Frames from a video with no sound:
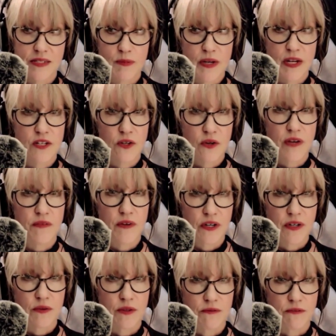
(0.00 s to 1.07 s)
but I know I've heard
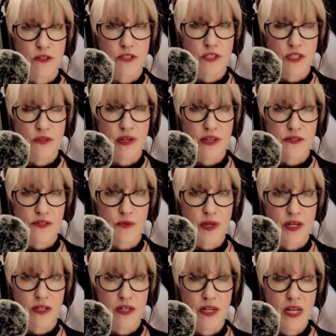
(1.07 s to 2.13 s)
it referred to
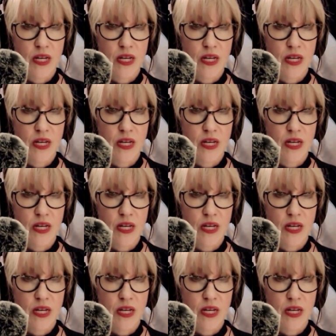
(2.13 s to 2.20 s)
elsewhere.